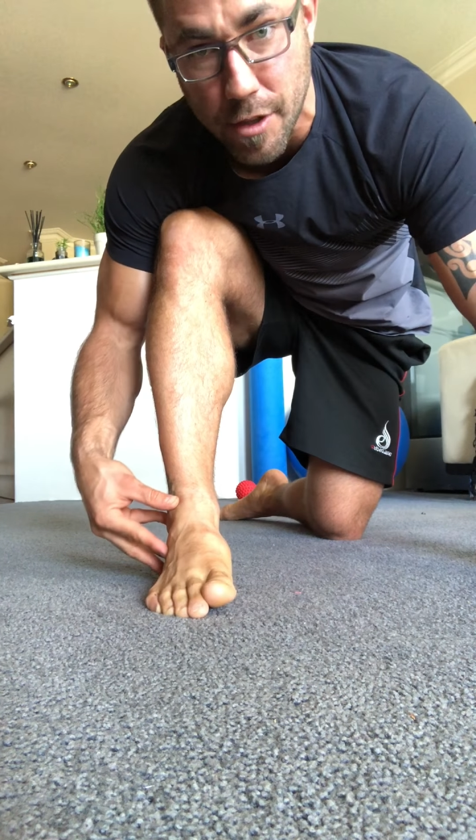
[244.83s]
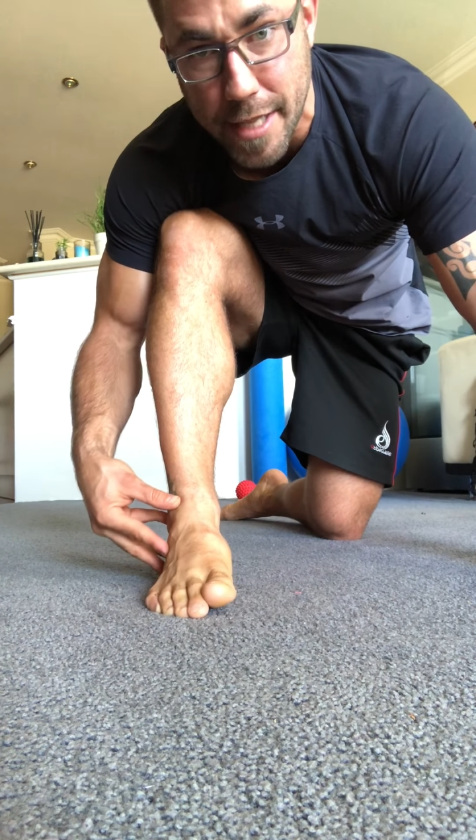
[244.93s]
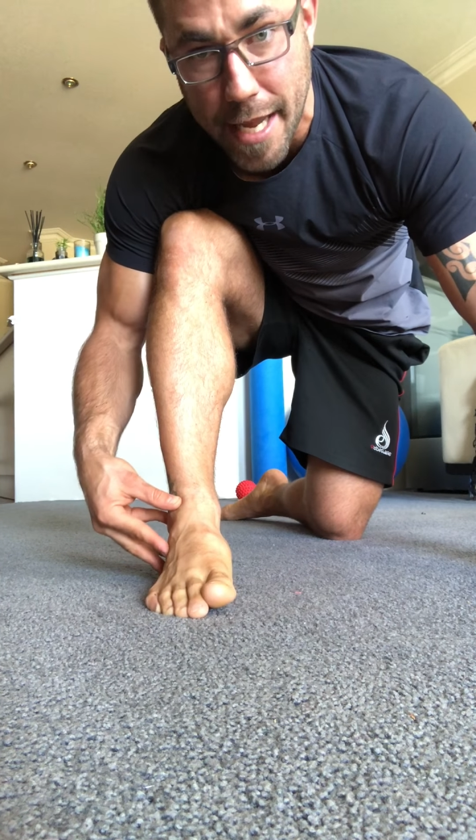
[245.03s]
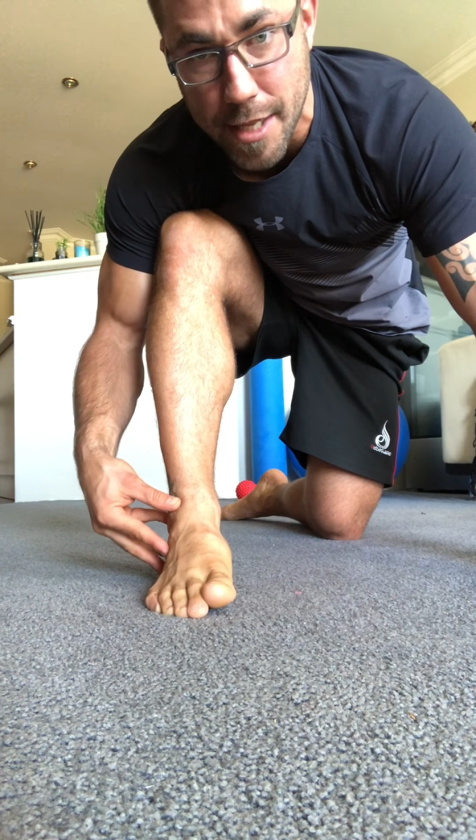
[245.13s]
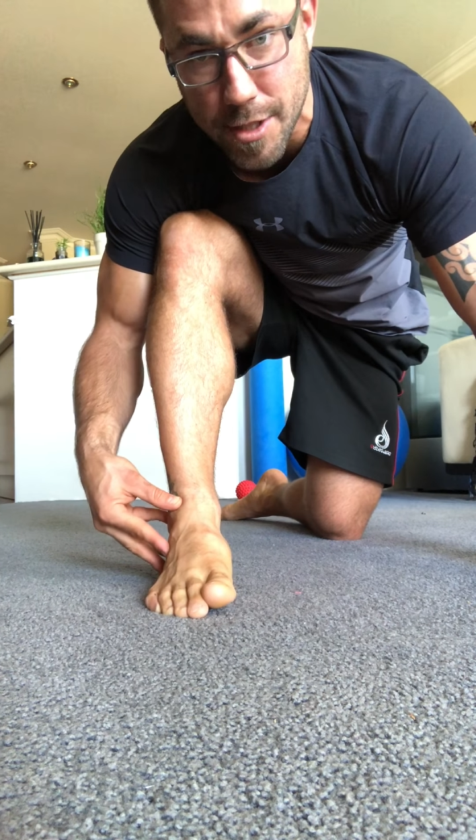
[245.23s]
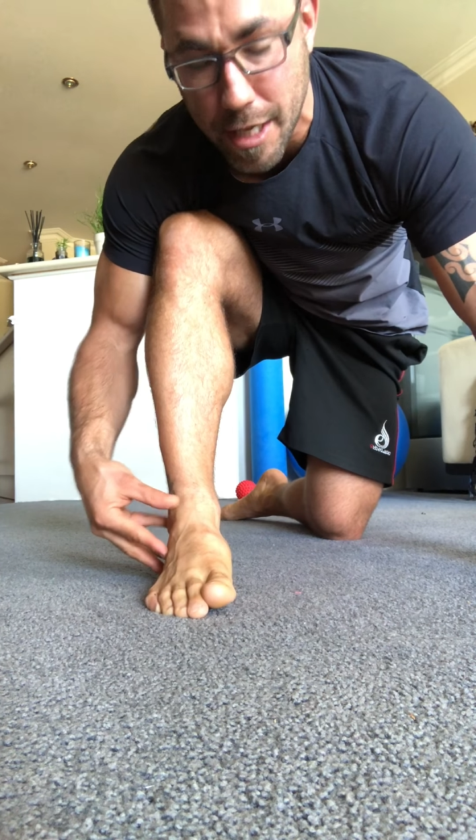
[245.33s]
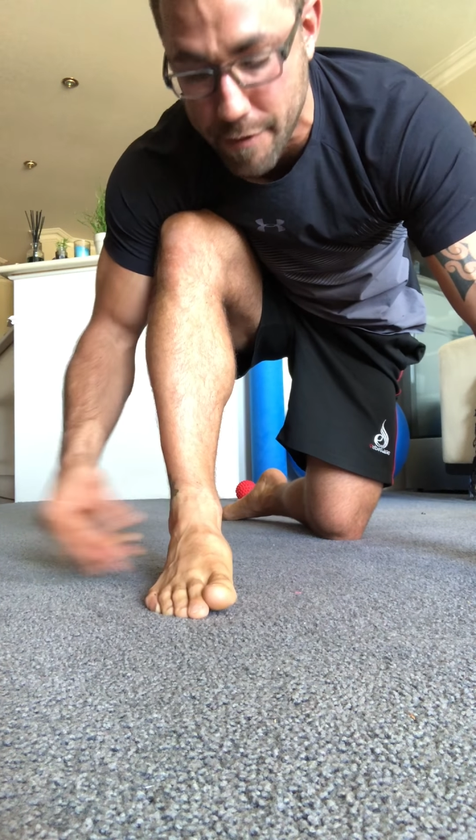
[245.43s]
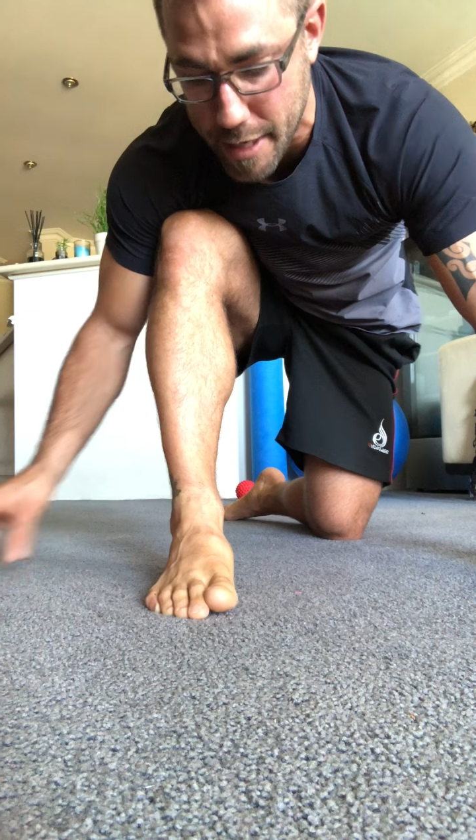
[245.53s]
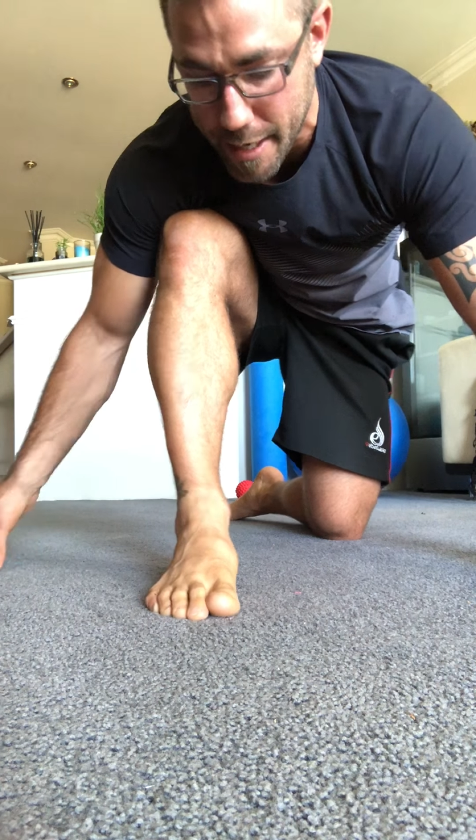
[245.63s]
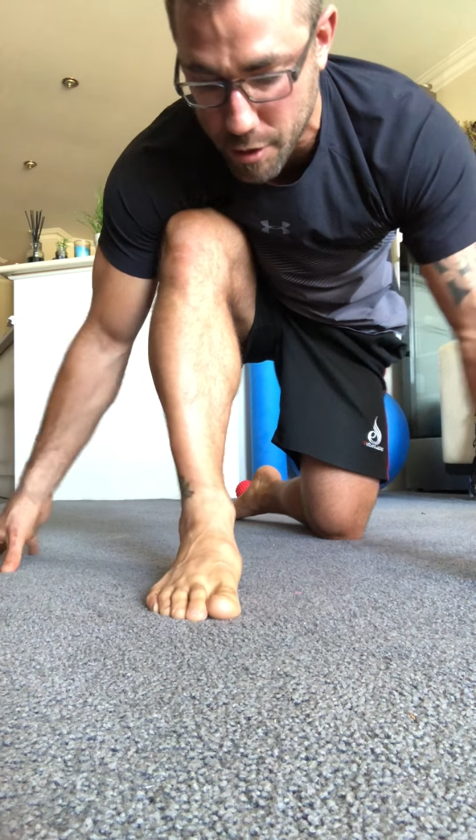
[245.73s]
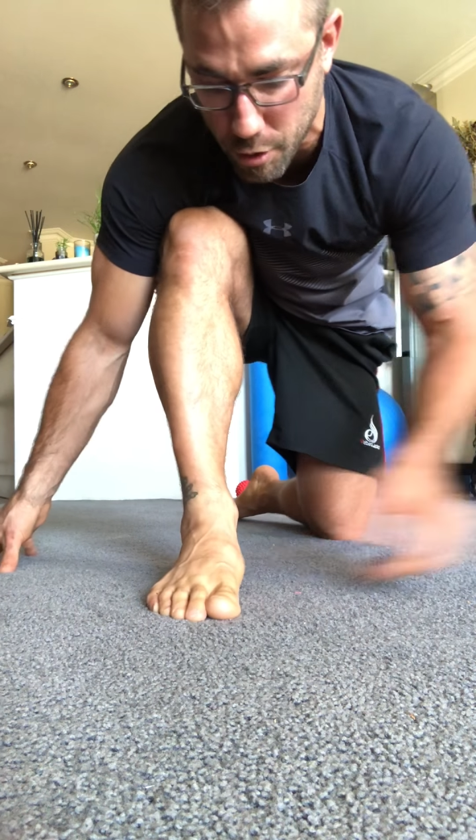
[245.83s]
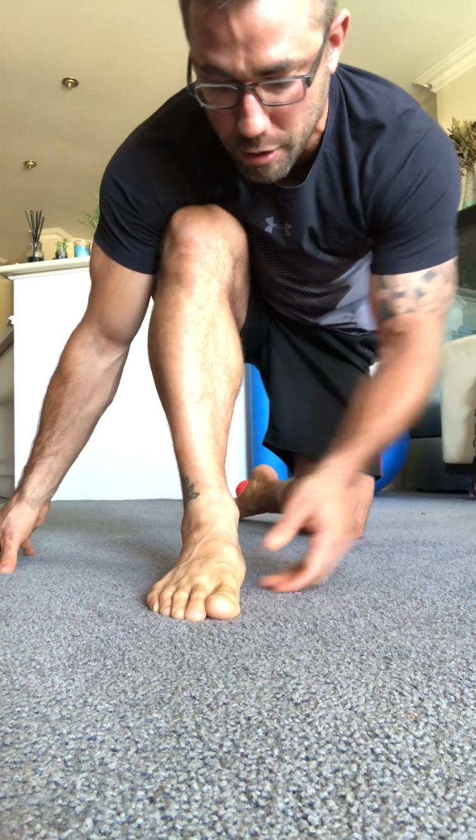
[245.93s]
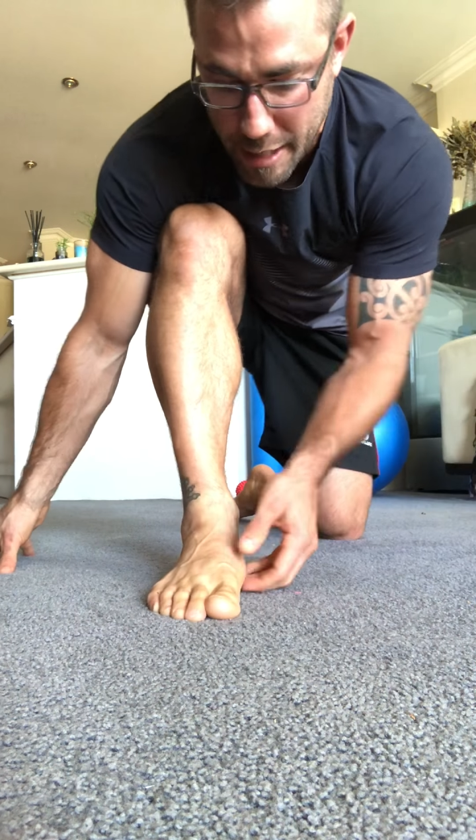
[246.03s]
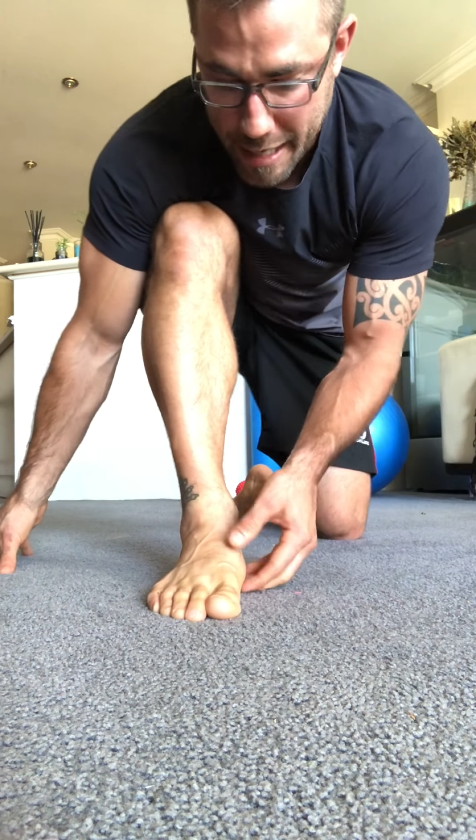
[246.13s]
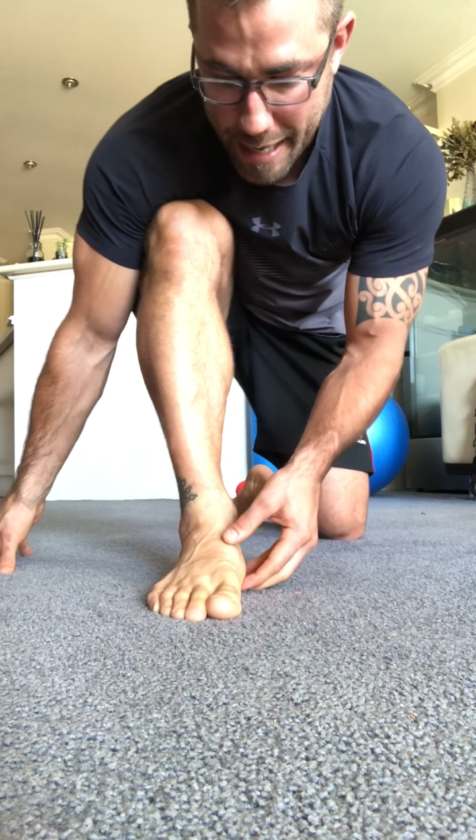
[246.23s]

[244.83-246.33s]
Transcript: on the outside of the ankle,